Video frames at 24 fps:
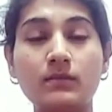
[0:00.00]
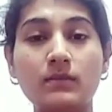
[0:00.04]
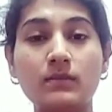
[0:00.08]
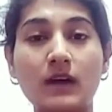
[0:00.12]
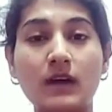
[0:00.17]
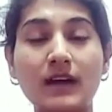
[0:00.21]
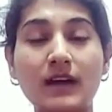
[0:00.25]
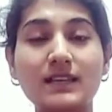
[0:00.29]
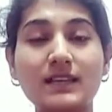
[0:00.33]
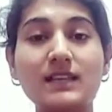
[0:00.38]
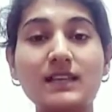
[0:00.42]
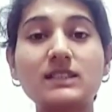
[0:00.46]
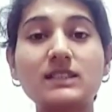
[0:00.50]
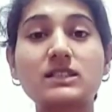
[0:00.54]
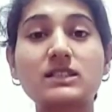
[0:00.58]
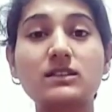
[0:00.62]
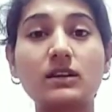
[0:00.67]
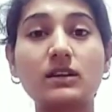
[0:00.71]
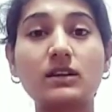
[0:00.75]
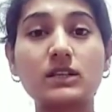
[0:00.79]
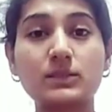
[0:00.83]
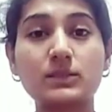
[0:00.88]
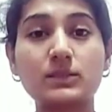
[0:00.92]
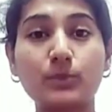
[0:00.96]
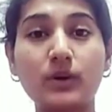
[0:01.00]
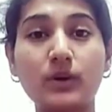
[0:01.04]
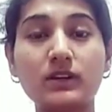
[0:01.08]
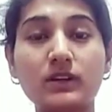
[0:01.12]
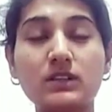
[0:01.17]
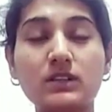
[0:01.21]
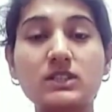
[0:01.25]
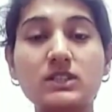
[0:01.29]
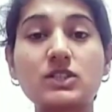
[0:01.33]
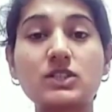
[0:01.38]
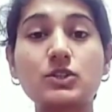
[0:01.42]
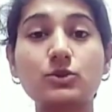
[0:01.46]
against the
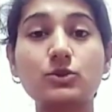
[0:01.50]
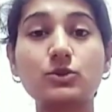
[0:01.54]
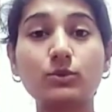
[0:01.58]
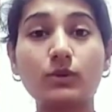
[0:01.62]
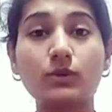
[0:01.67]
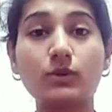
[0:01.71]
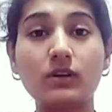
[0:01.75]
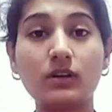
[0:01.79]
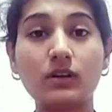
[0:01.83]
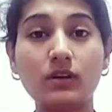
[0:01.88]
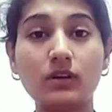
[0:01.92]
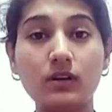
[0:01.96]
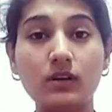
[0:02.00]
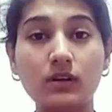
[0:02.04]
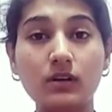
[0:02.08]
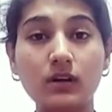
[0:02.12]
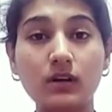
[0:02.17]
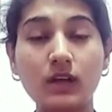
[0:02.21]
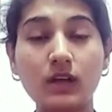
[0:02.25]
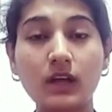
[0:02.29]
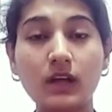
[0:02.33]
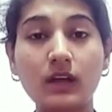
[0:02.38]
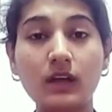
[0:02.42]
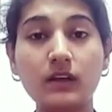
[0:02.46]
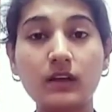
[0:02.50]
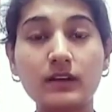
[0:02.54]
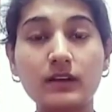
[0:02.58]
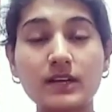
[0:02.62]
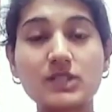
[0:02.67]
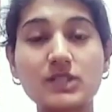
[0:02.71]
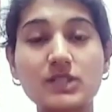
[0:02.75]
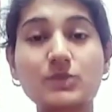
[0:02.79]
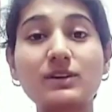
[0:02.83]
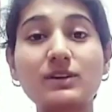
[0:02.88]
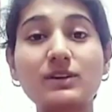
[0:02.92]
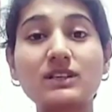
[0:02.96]
respondent to
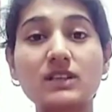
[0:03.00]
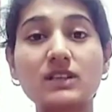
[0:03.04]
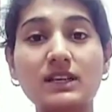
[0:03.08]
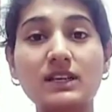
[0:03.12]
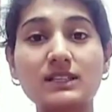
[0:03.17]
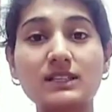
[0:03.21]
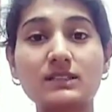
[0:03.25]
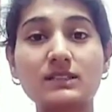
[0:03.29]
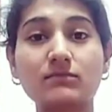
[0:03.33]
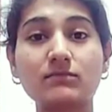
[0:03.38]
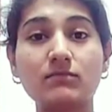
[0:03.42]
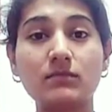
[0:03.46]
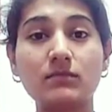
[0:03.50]
restrict his